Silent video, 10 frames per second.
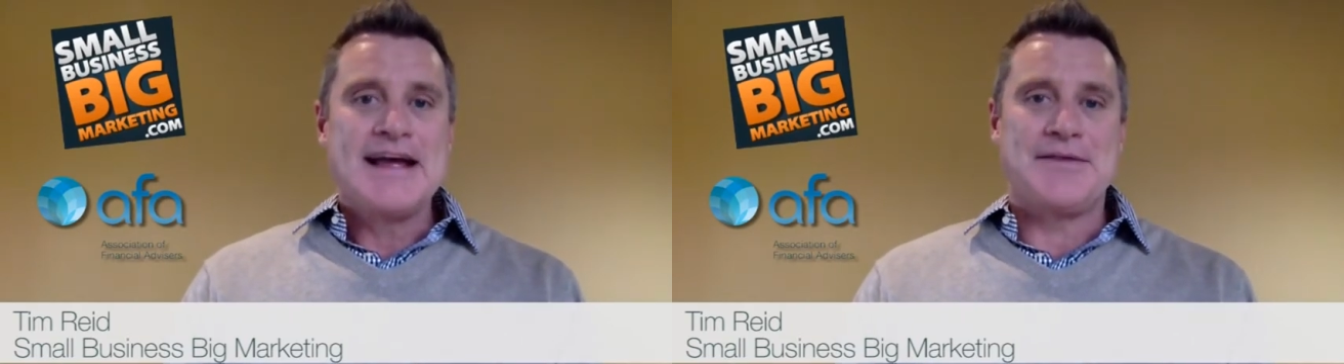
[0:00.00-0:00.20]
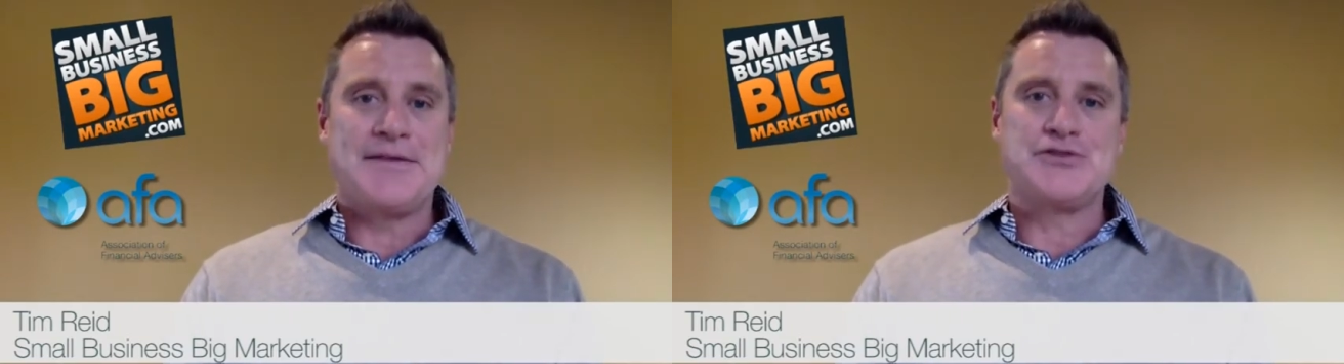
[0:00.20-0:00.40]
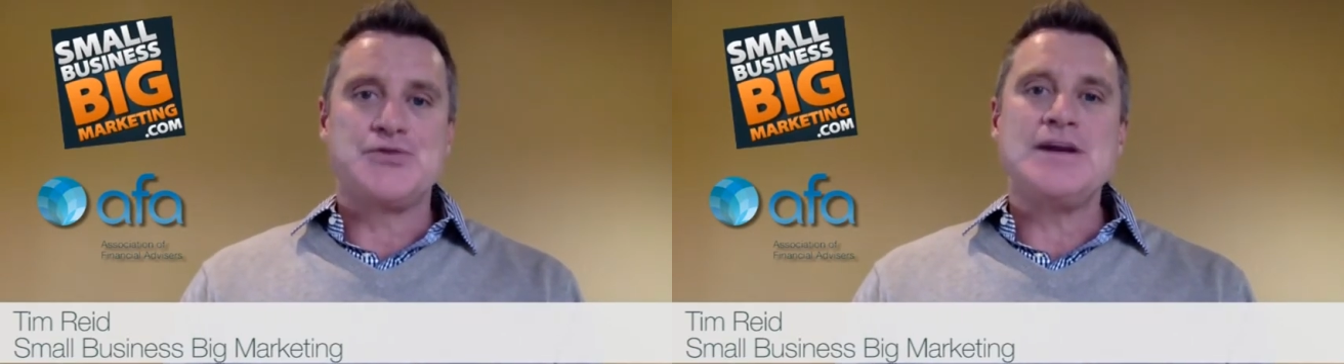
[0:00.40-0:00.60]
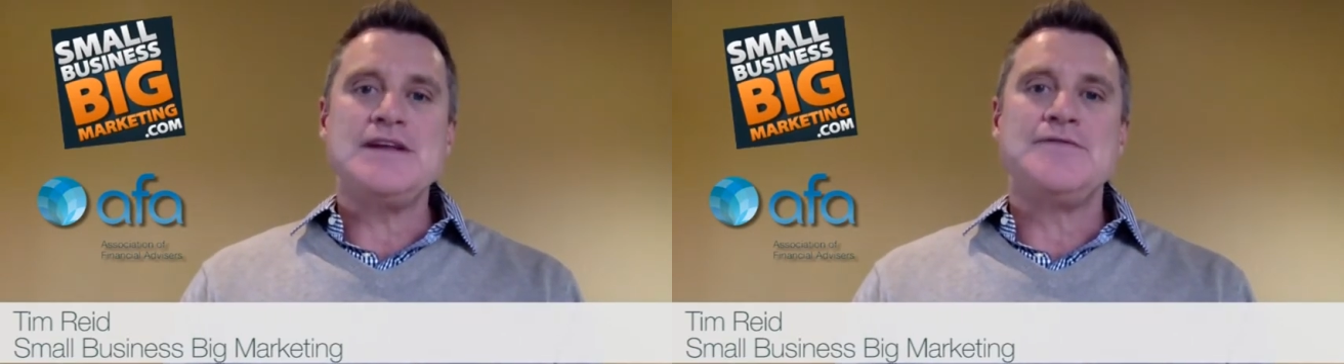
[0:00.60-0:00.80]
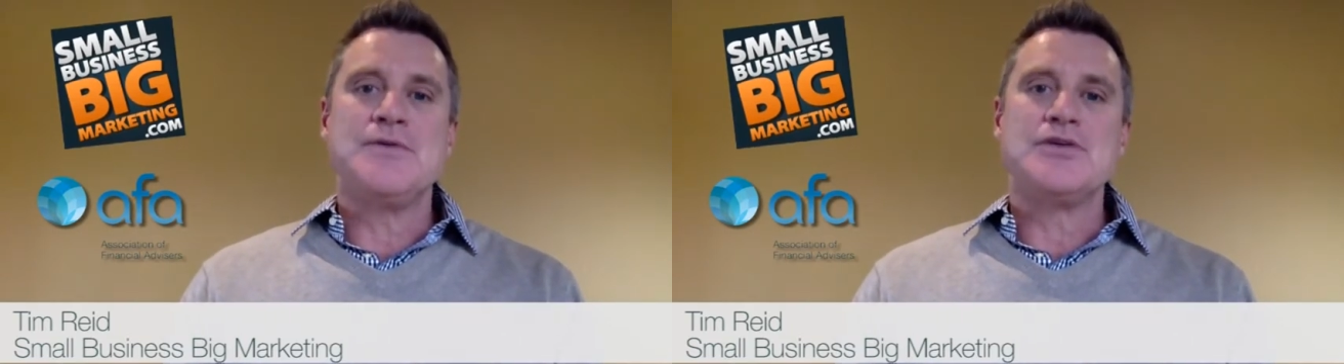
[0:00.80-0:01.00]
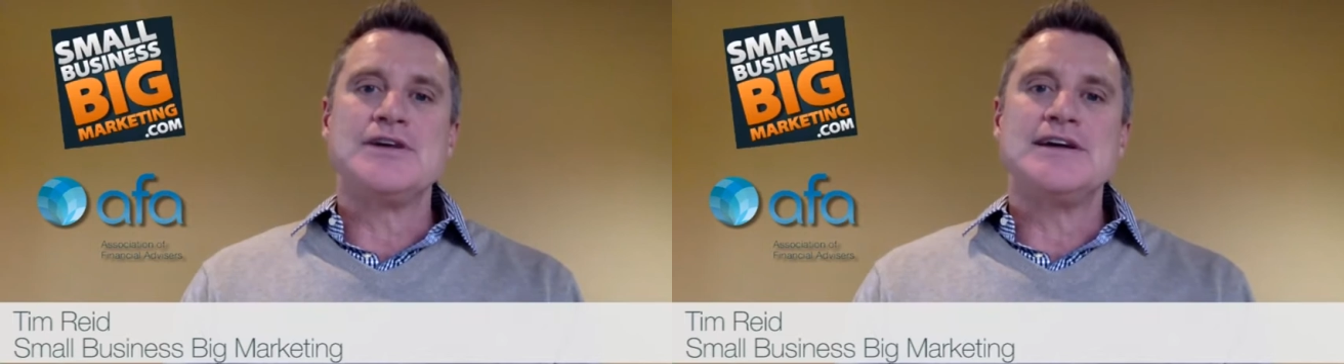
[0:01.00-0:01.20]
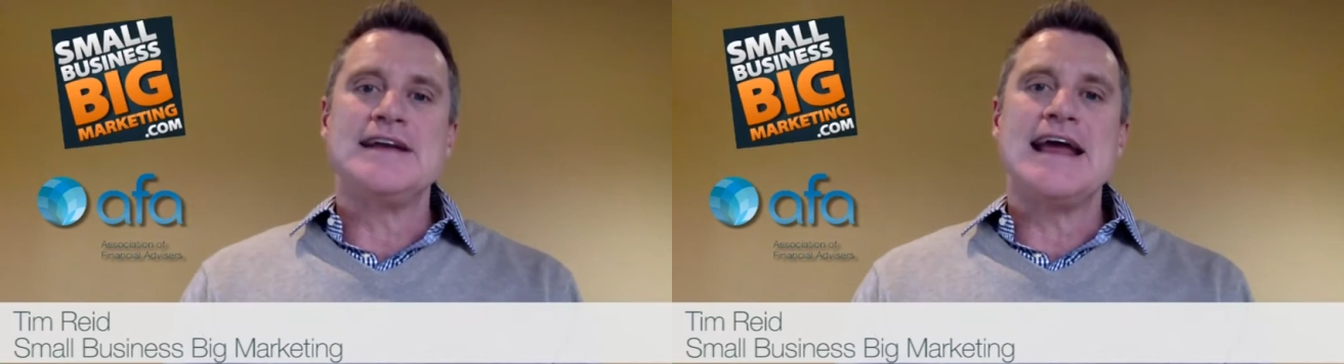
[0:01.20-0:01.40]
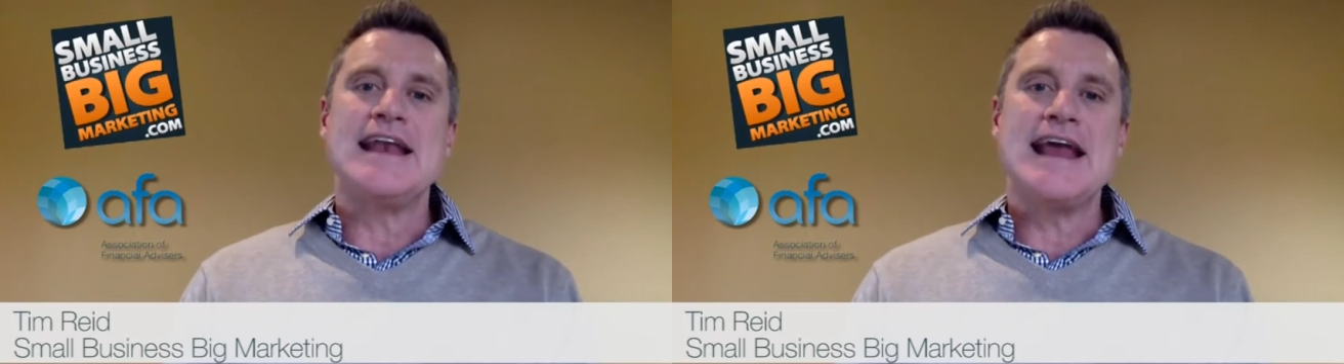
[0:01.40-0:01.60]
at the
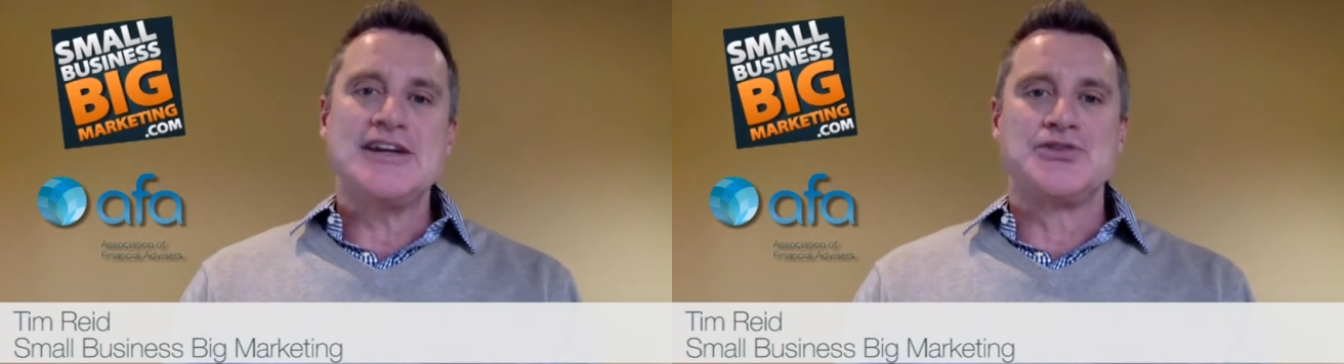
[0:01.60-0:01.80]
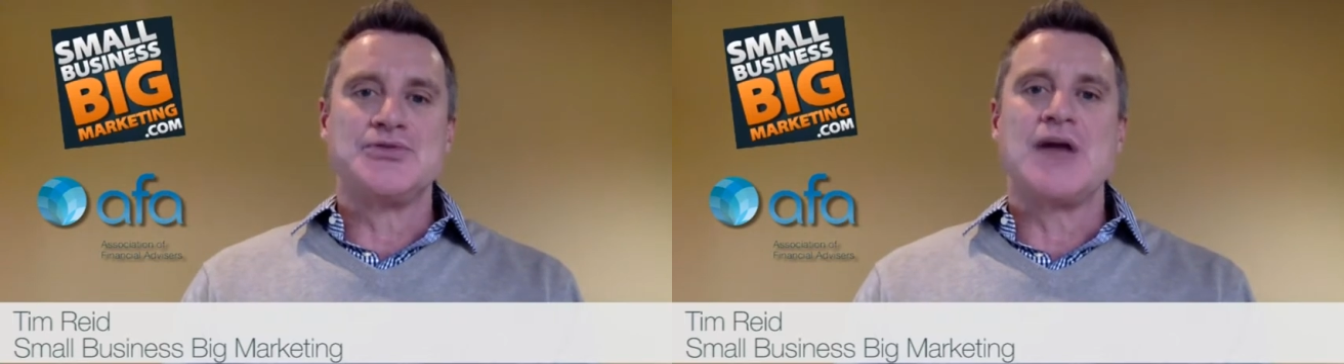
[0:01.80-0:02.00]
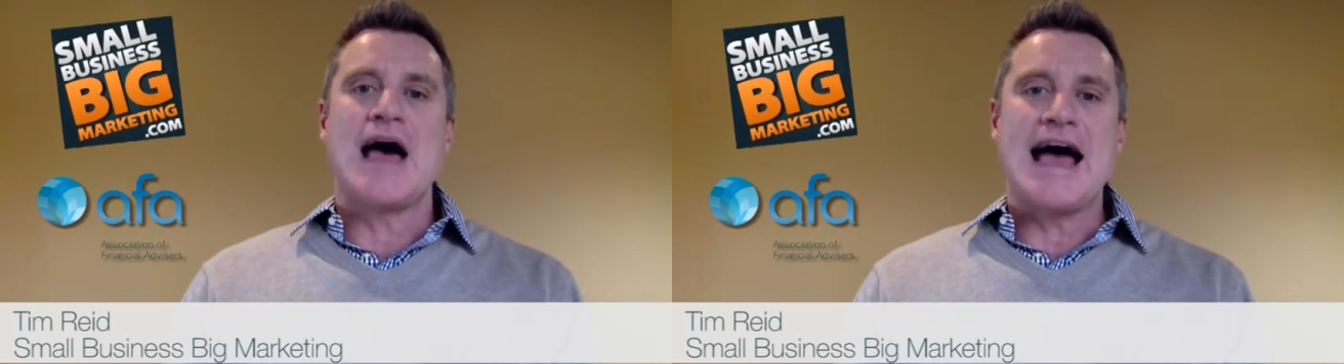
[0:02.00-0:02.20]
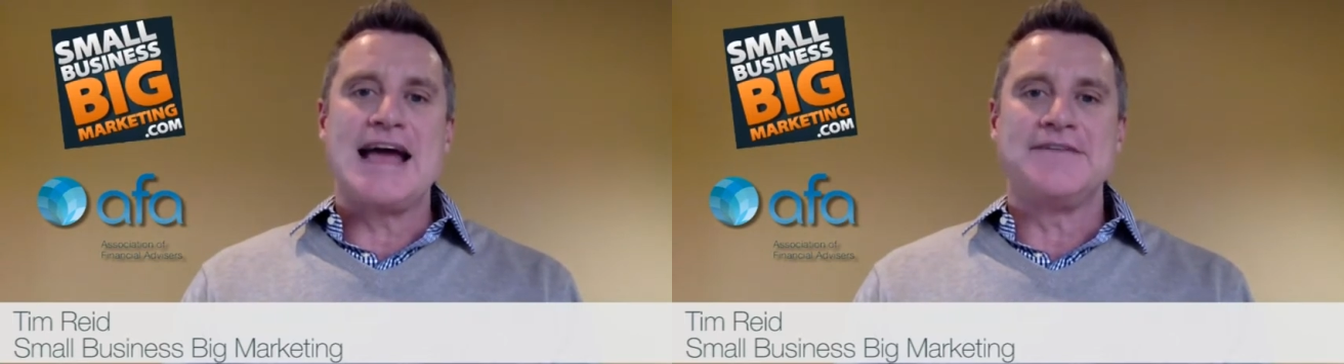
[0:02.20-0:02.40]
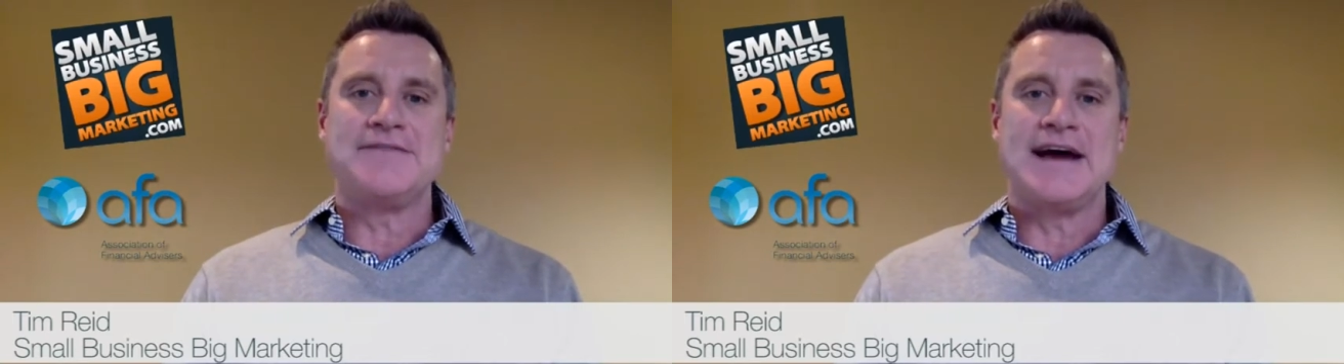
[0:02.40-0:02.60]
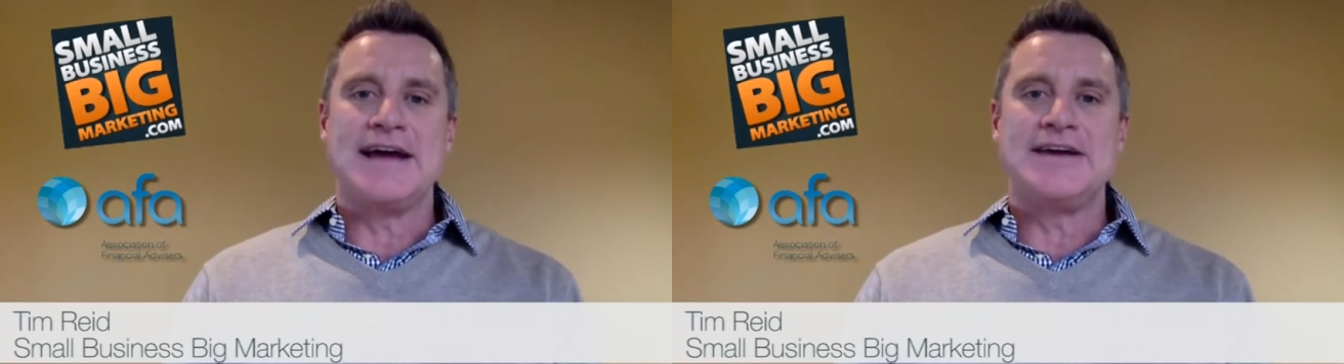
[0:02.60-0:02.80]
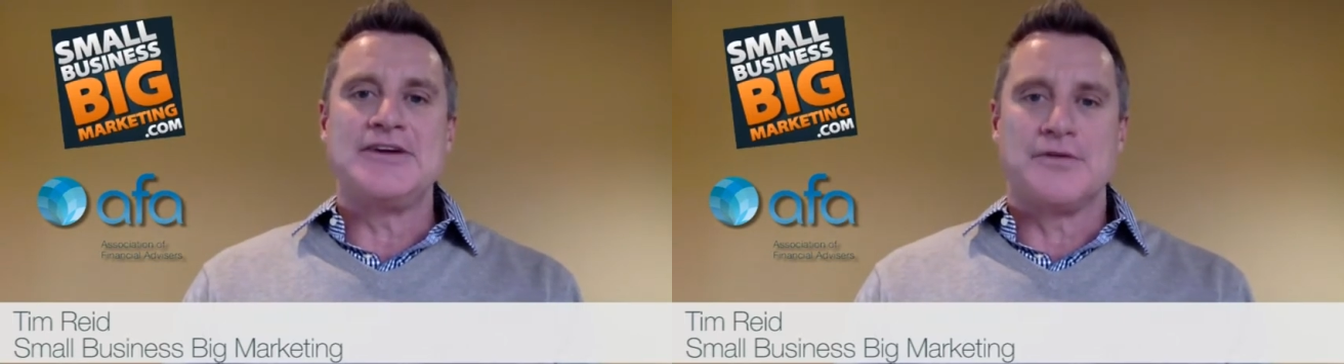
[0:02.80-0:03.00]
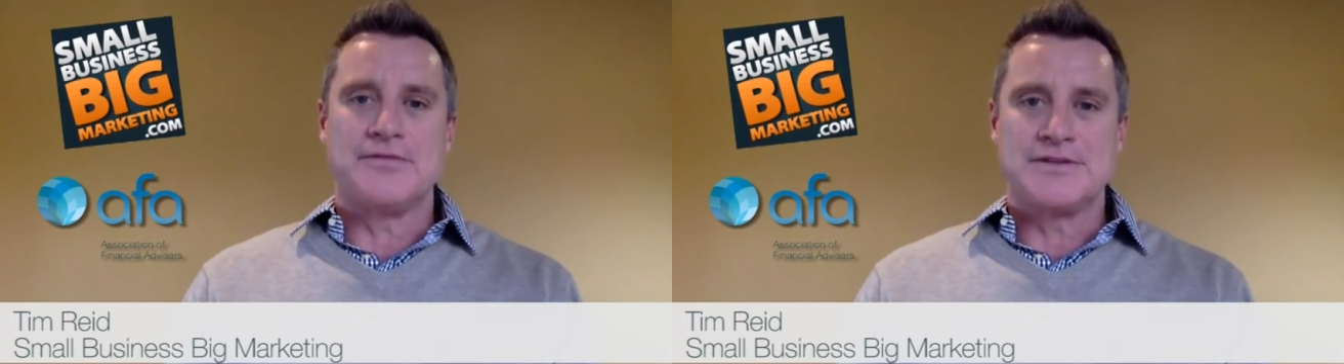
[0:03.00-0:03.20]
2014 National AFA
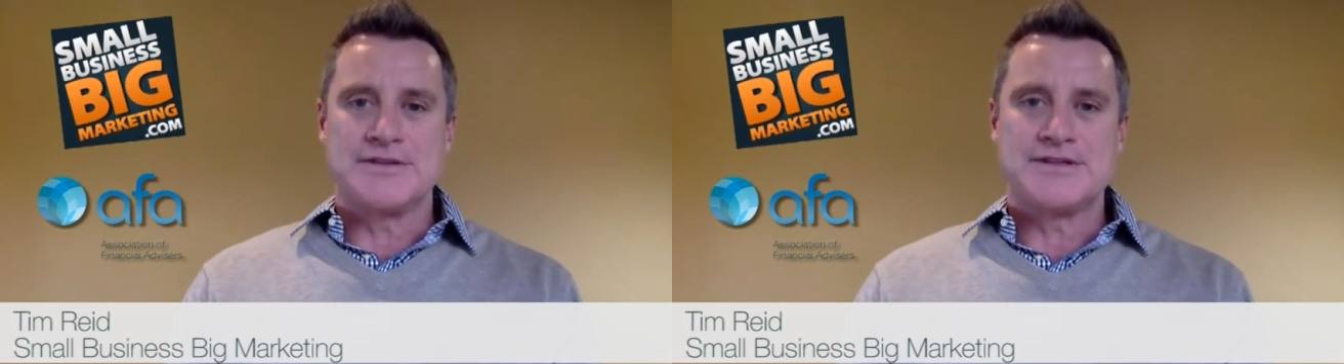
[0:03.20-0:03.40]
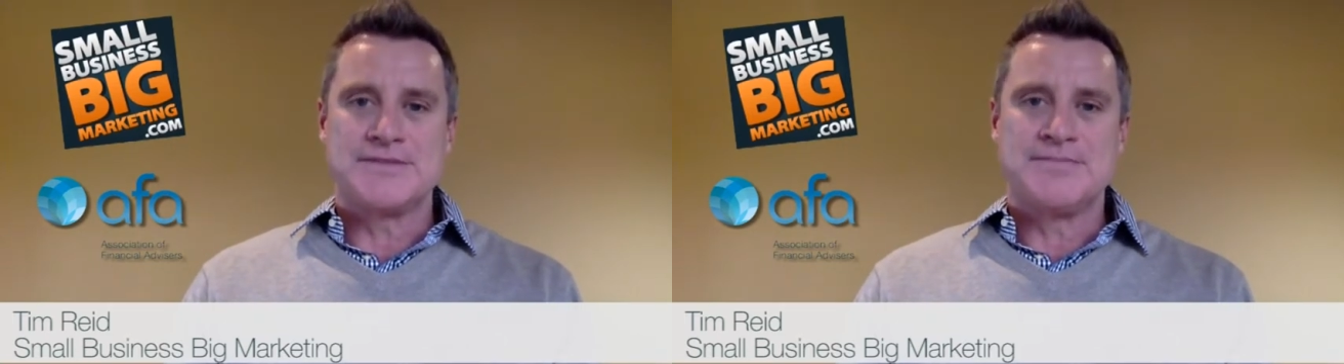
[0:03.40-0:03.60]
Conference.